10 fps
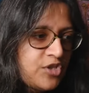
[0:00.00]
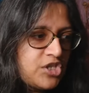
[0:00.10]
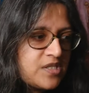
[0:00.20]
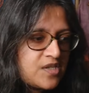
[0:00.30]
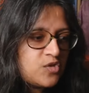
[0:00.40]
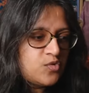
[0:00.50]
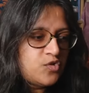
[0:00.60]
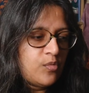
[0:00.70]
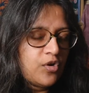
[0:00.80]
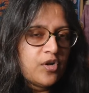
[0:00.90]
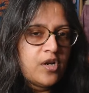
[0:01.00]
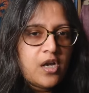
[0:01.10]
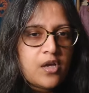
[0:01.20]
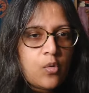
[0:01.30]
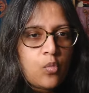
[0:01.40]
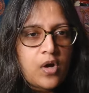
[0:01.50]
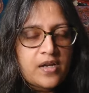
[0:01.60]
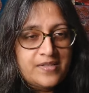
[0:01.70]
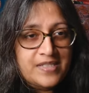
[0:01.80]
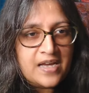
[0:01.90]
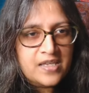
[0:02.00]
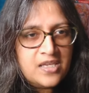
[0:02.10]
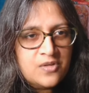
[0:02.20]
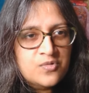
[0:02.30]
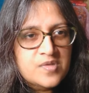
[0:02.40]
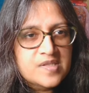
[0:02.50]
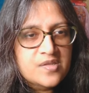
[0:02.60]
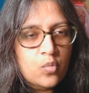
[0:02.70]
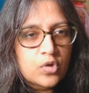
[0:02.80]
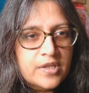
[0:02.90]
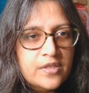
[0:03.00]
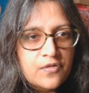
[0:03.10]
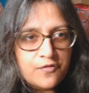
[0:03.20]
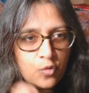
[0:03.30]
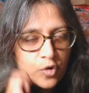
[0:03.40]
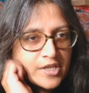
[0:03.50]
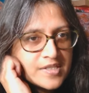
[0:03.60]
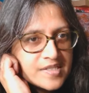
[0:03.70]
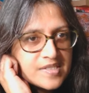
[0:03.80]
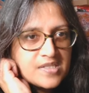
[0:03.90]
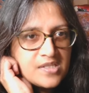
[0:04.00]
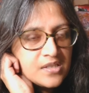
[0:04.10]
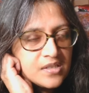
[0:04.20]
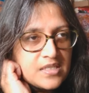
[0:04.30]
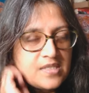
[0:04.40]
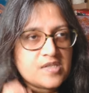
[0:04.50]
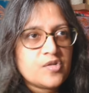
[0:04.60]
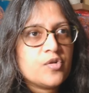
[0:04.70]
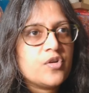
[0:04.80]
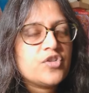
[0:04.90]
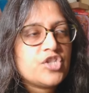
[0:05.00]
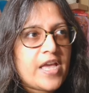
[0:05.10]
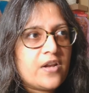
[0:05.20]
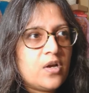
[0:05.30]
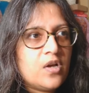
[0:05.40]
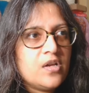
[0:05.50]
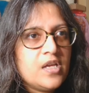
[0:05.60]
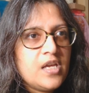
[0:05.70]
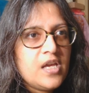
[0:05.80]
but she is a YouTuber. Daki, who's the Wool in the Forest, is her channel.